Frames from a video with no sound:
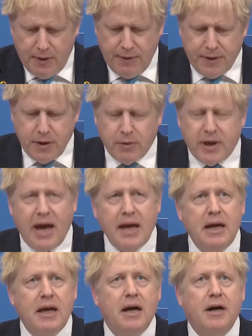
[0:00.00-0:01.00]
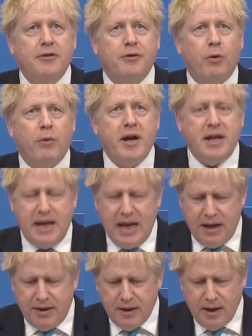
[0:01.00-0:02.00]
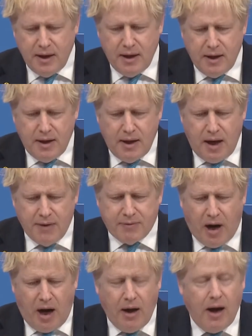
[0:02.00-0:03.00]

The UK has already hit over a,